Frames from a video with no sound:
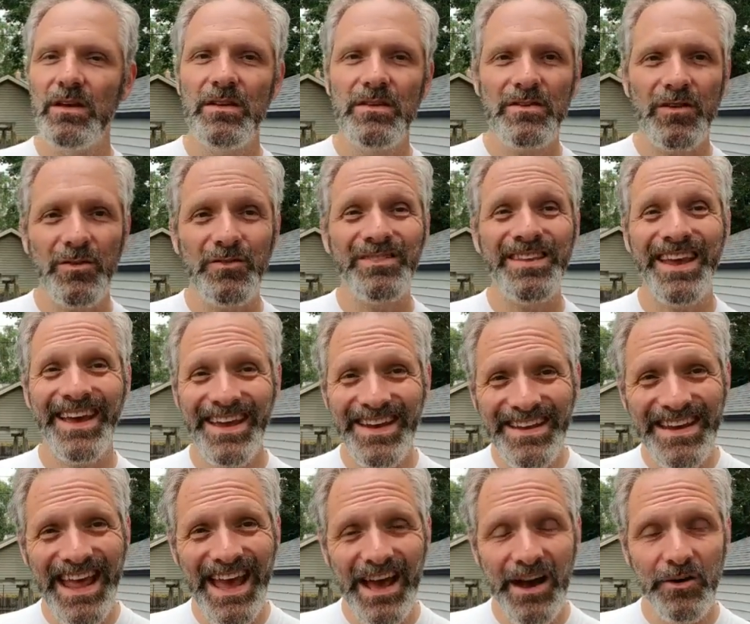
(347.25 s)
So 10
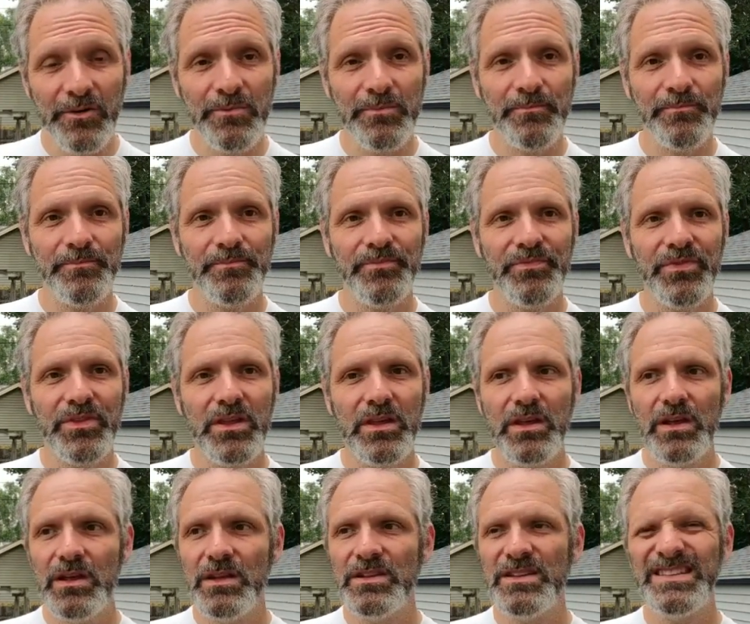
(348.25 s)
down,
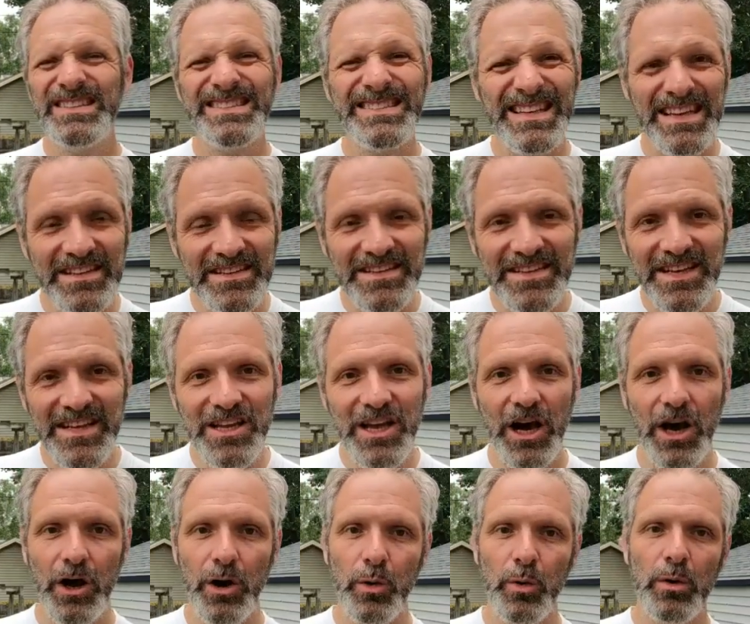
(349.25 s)
6 to
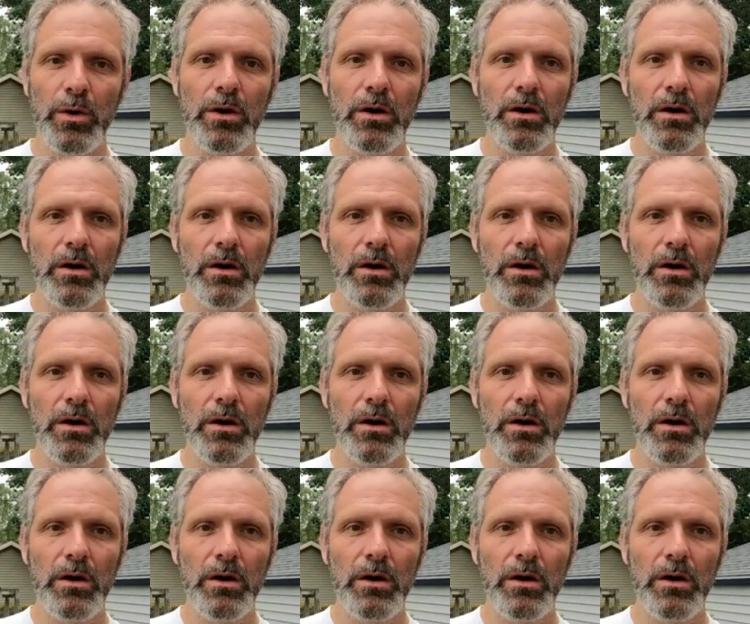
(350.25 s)
go.